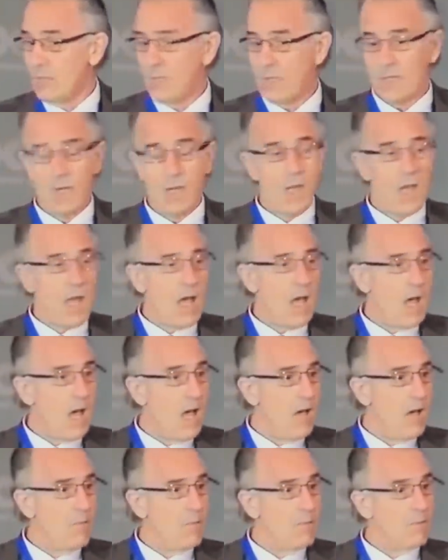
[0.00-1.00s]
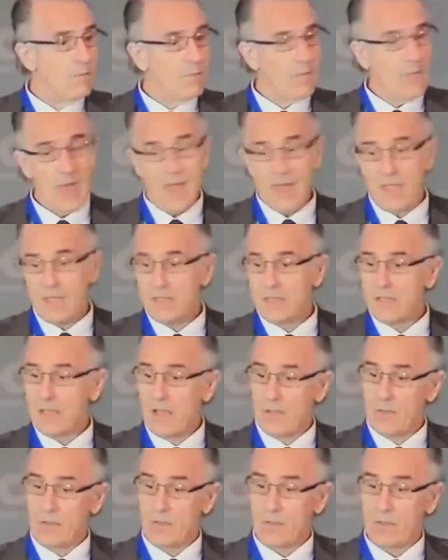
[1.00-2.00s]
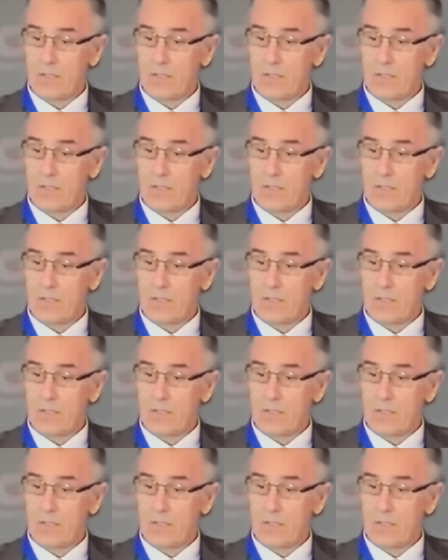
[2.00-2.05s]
Um, and I think